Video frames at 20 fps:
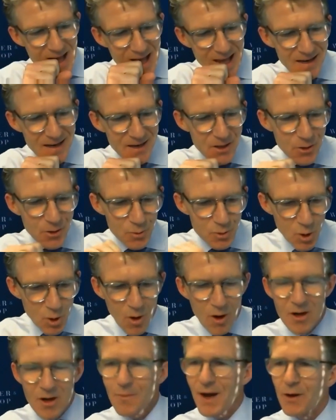And you
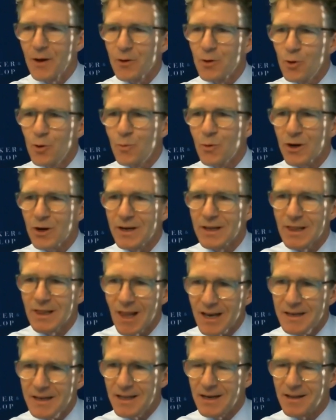talk about Uber in
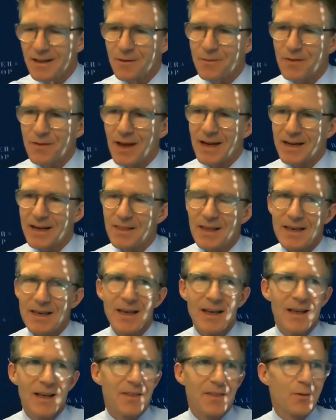London and the fact
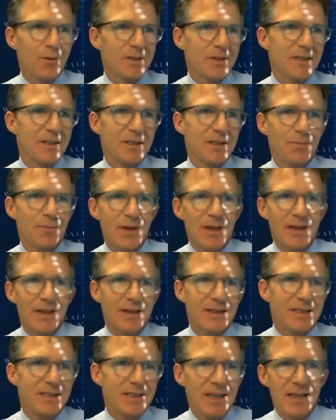that there was this
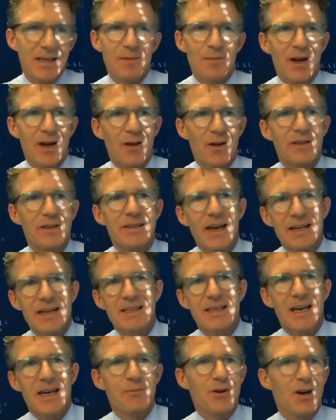big sit-in by all the
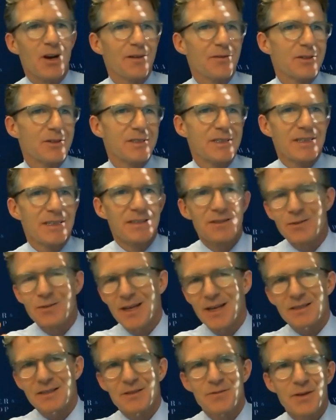taxi cab drivers in
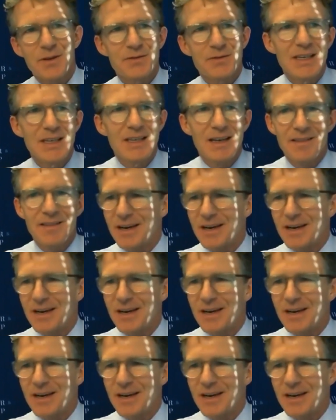2015.